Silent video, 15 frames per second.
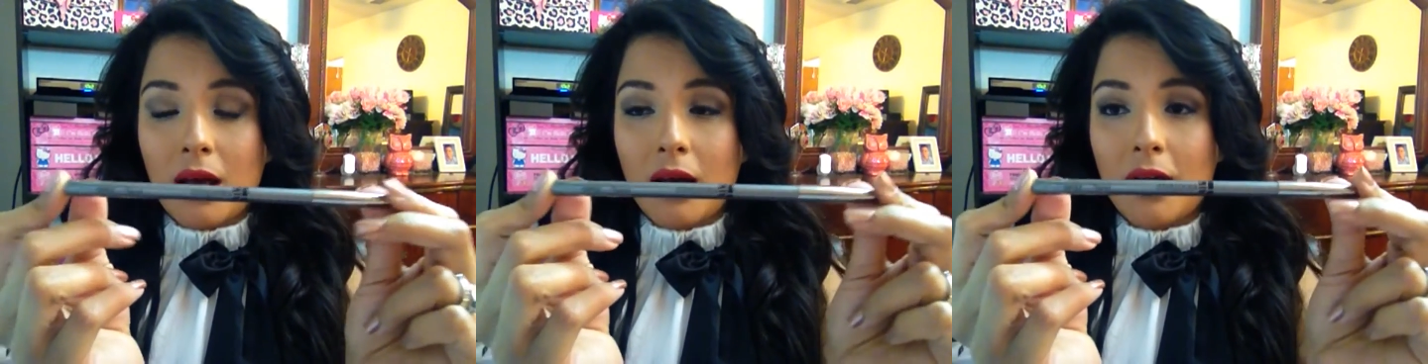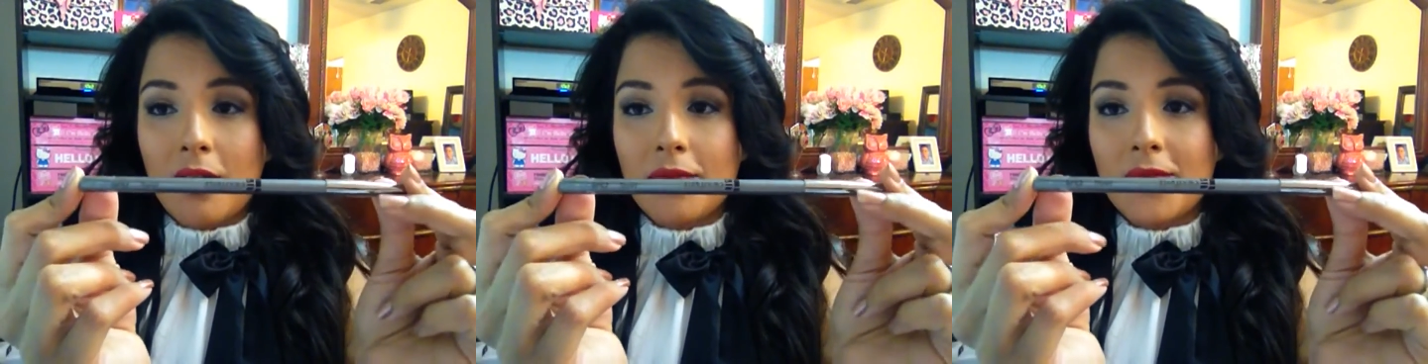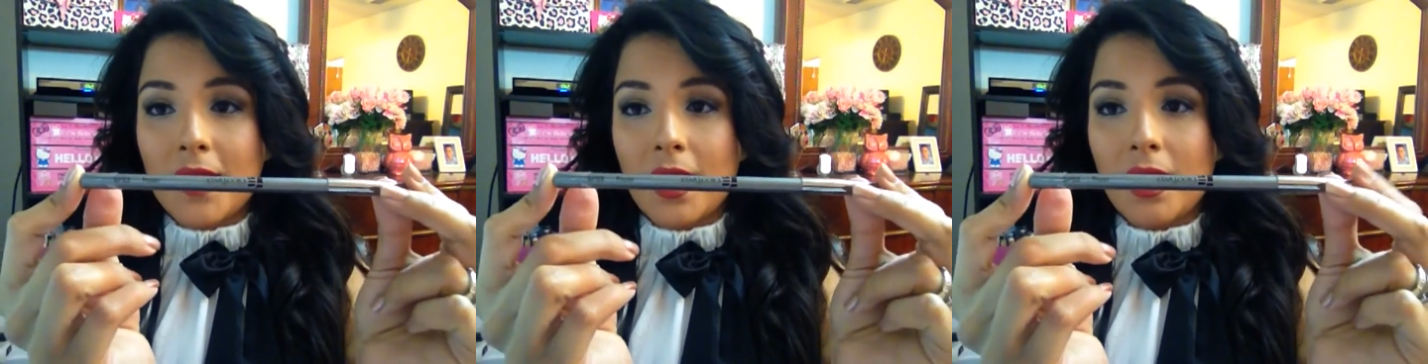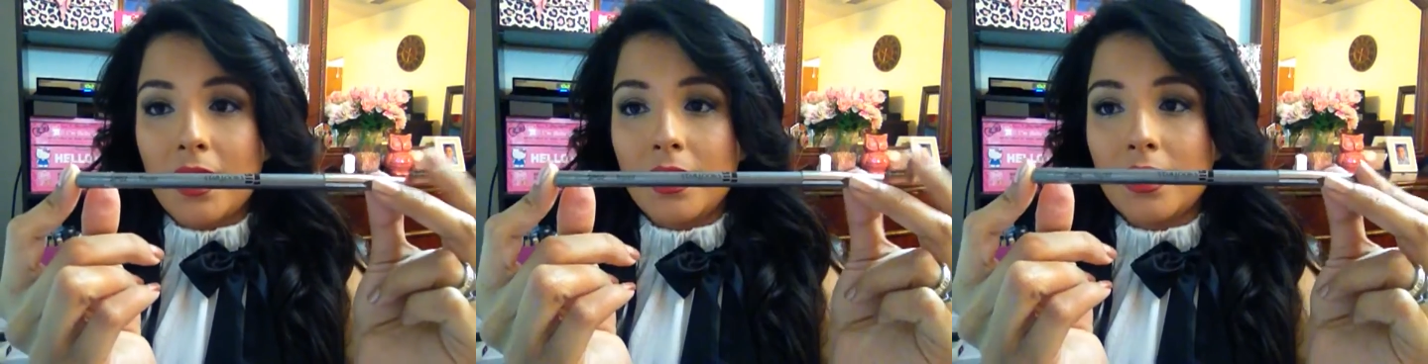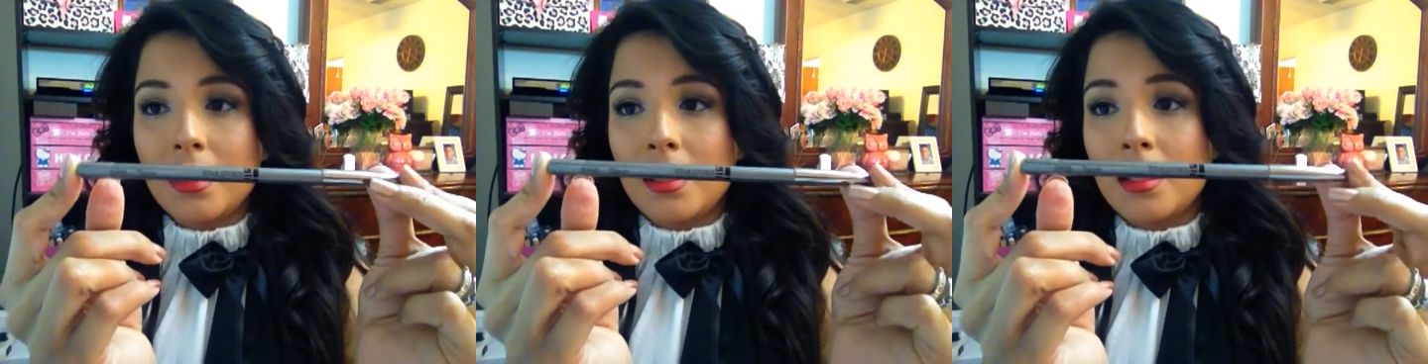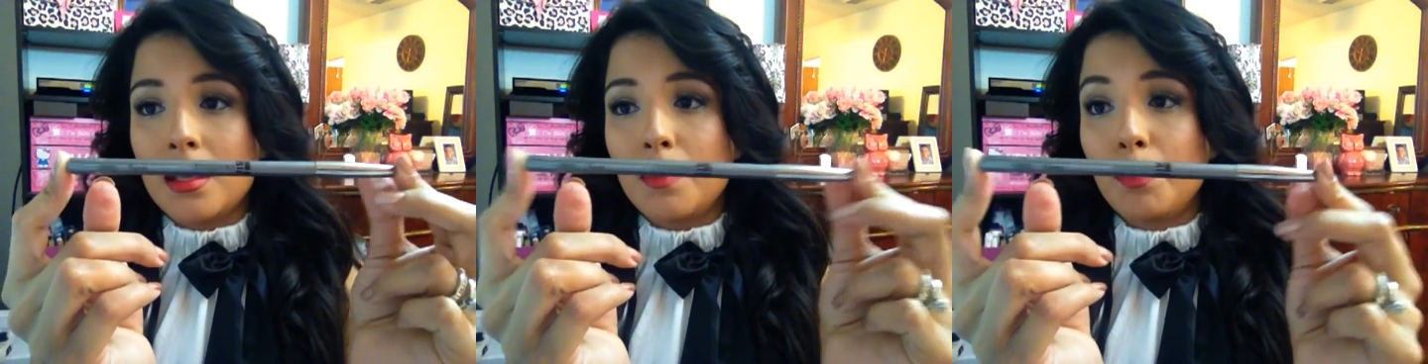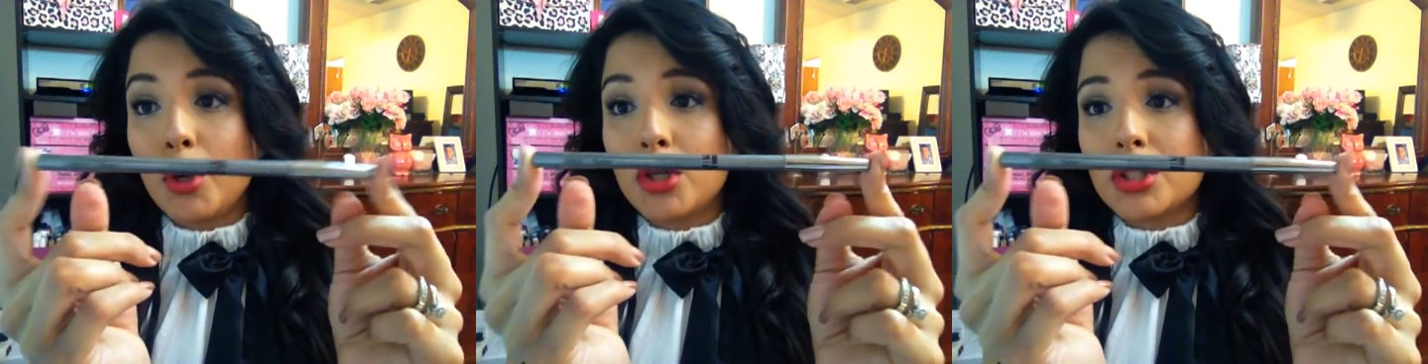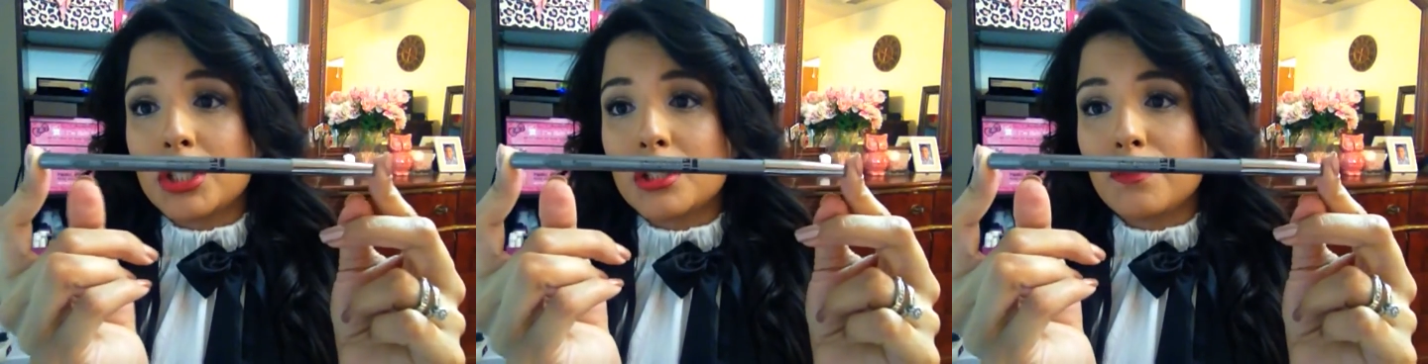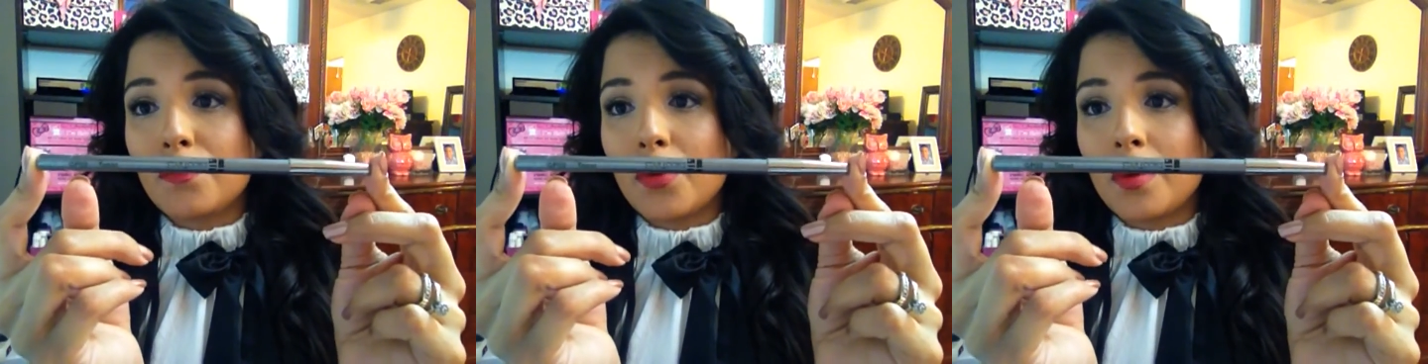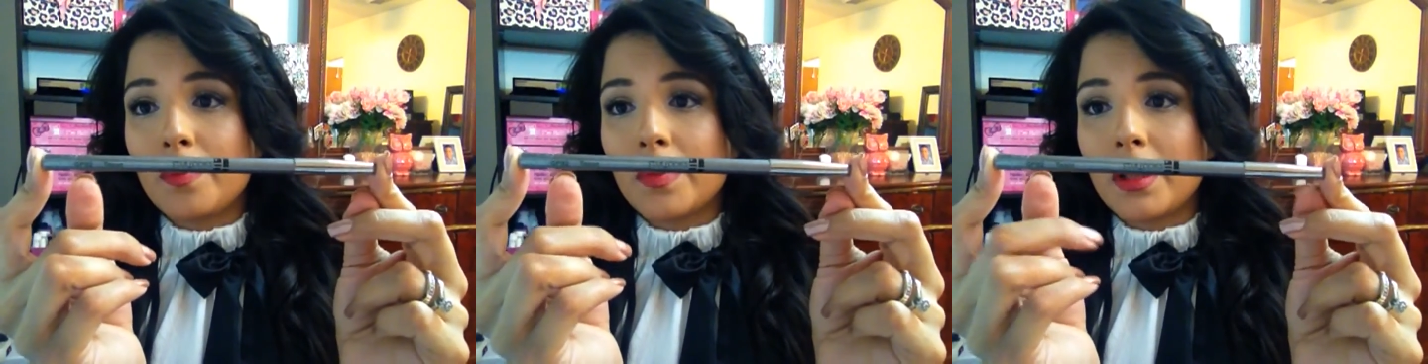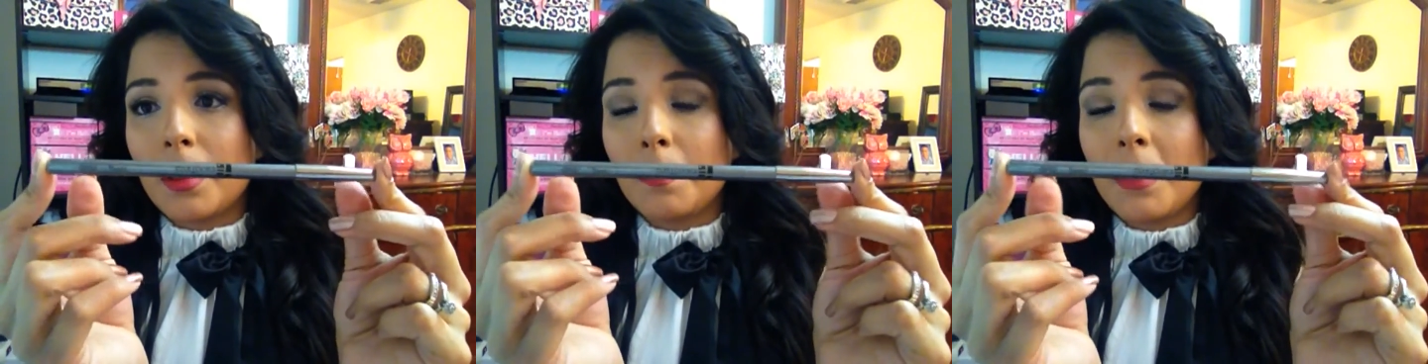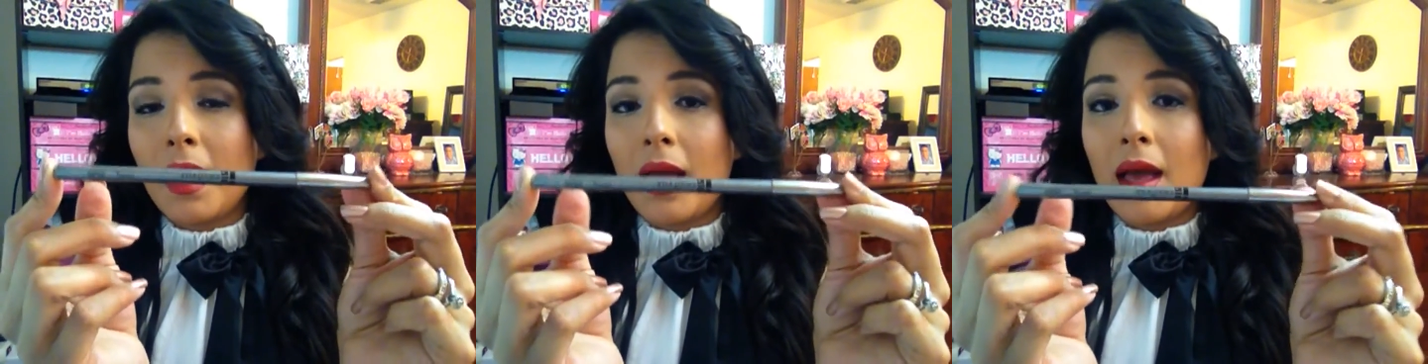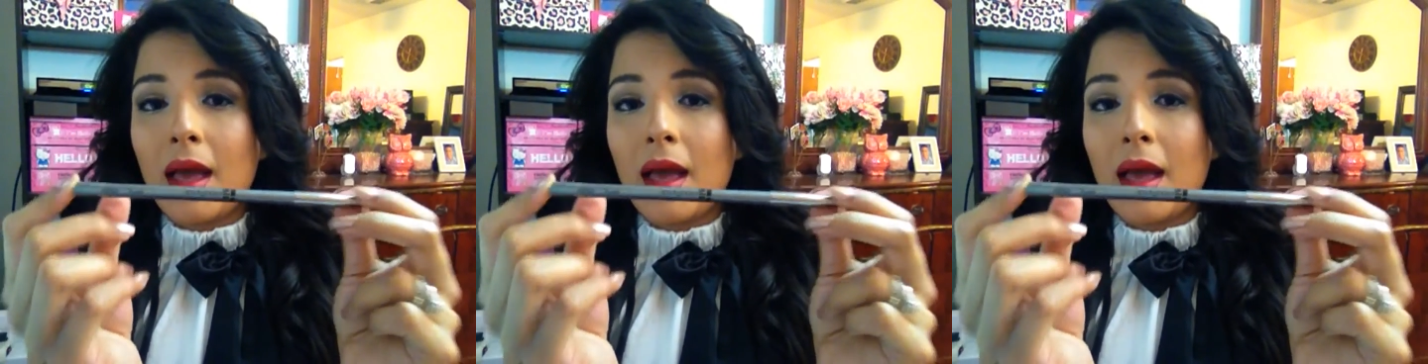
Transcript: off any purchase from them.